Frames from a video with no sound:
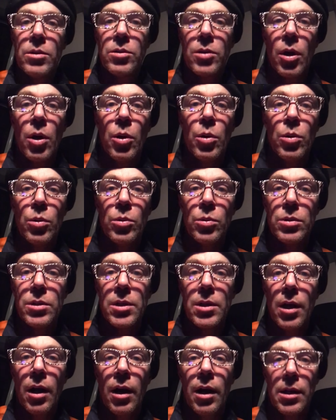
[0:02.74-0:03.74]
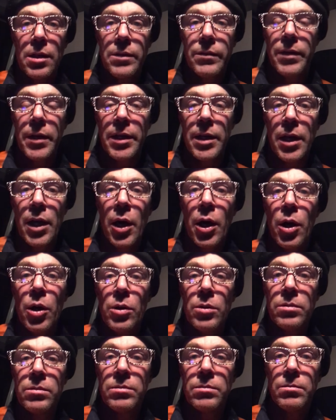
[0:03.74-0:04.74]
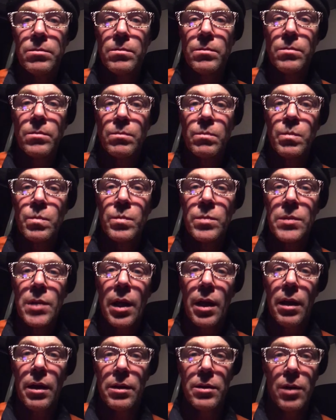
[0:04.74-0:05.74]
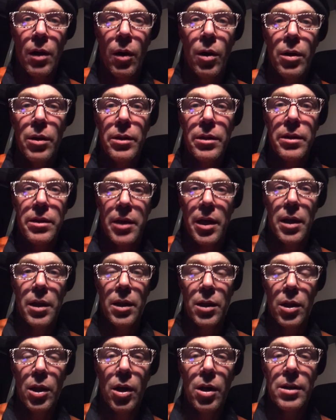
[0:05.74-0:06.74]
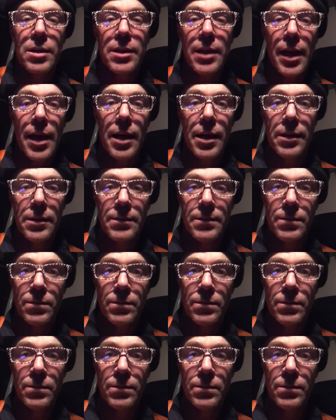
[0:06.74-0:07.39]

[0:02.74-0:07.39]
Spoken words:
So tonight's video is on the lockdown,